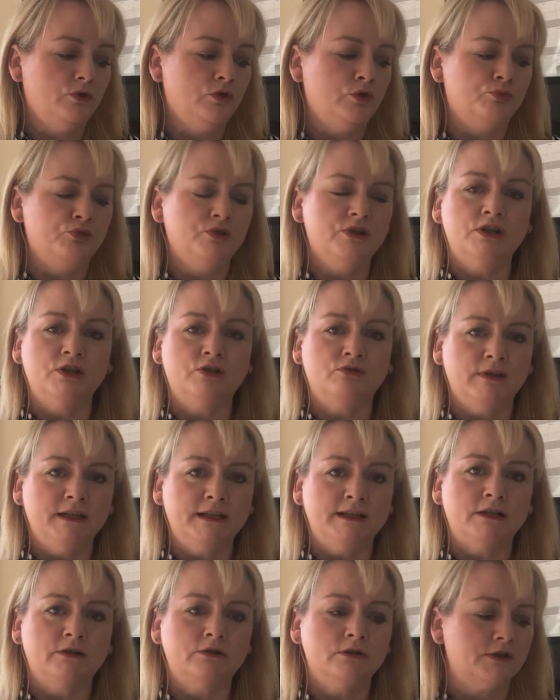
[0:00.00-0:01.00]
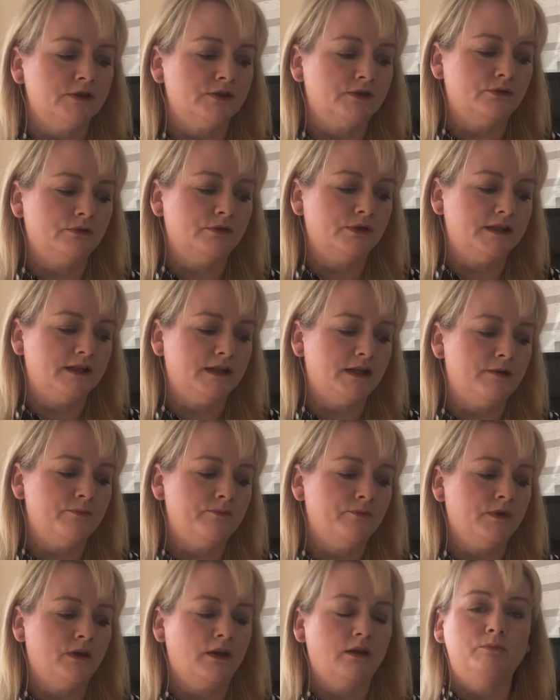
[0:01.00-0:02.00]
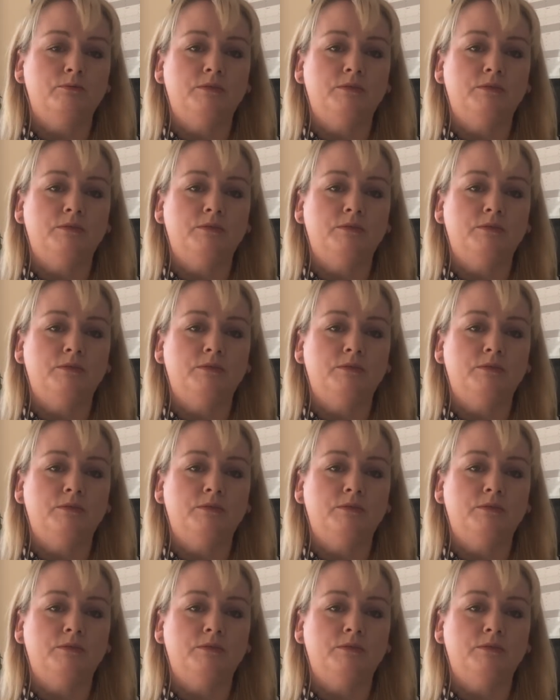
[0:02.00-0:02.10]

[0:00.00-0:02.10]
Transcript: the British Retail Consortium,